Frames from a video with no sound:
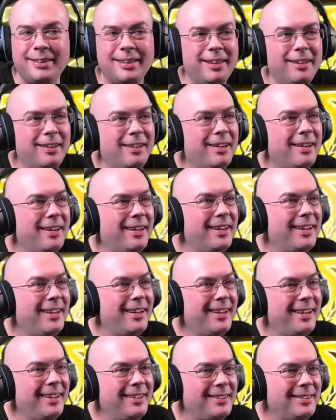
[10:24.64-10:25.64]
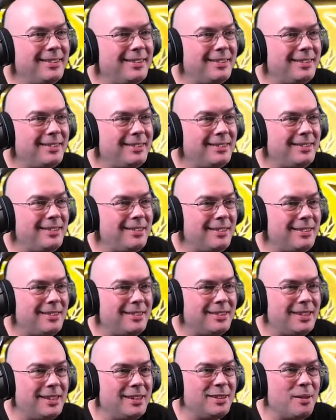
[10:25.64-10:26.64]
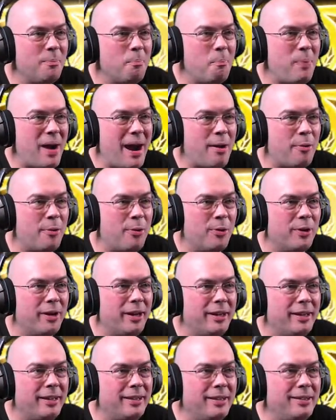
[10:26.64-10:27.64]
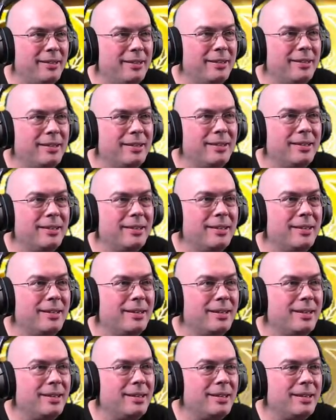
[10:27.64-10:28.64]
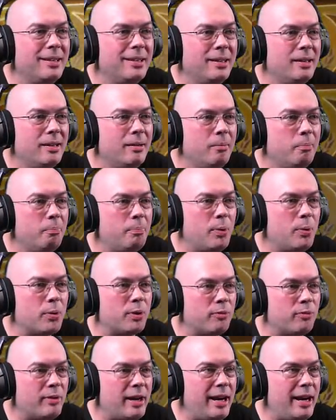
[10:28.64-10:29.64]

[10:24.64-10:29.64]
Now to stop this ram. Time to impact. It, you know? No more than six minutes. Board the